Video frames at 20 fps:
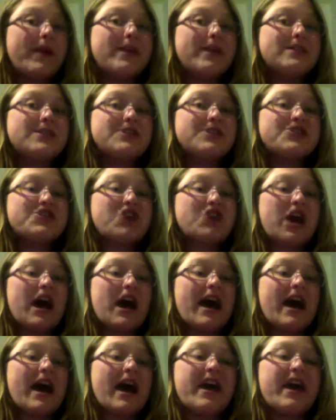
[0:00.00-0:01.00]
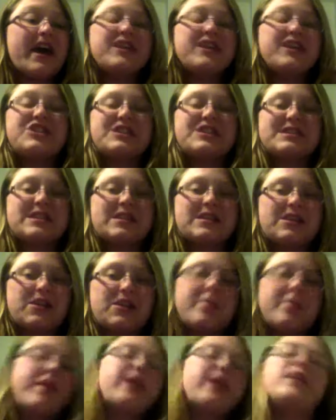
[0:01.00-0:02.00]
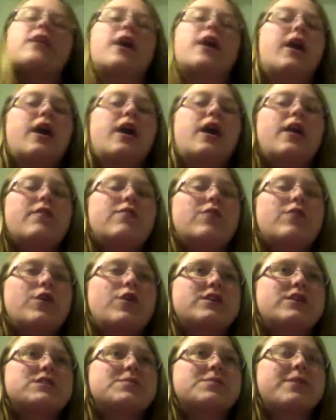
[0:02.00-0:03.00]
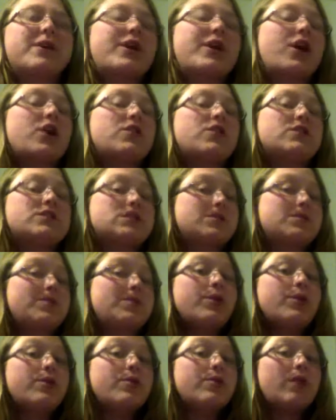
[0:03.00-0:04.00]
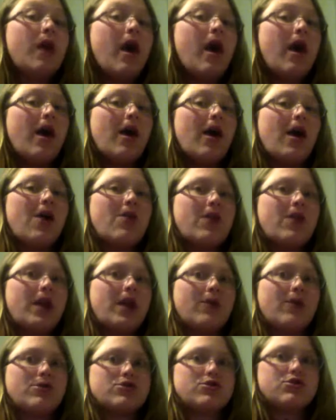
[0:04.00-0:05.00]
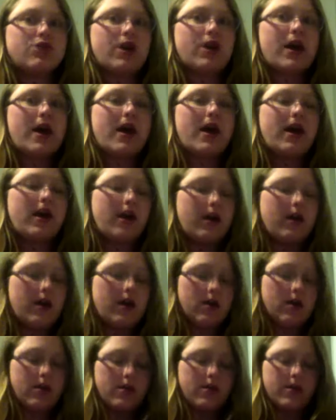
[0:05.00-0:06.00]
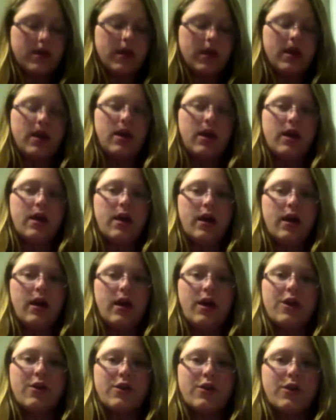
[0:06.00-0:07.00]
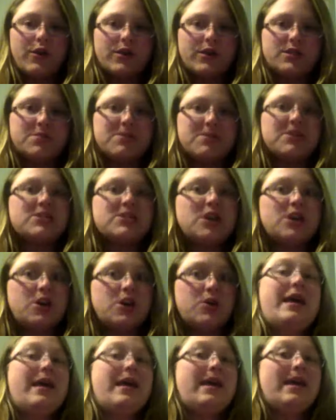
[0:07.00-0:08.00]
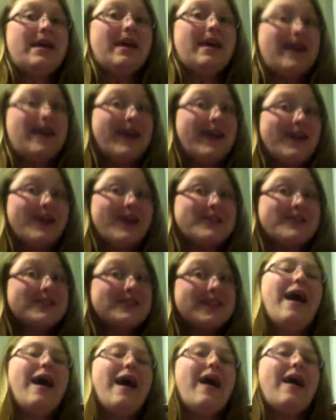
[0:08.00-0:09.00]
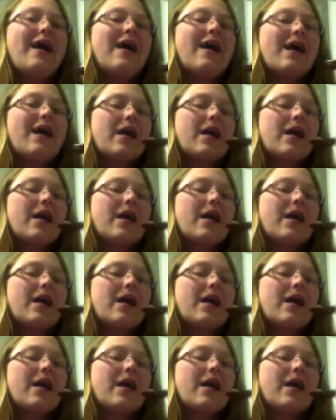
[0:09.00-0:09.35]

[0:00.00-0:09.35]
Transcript: ready to try just a little bit of Logan's Berry on the spoon, and then I will try the Logan's Berry toast. Here goes nothing.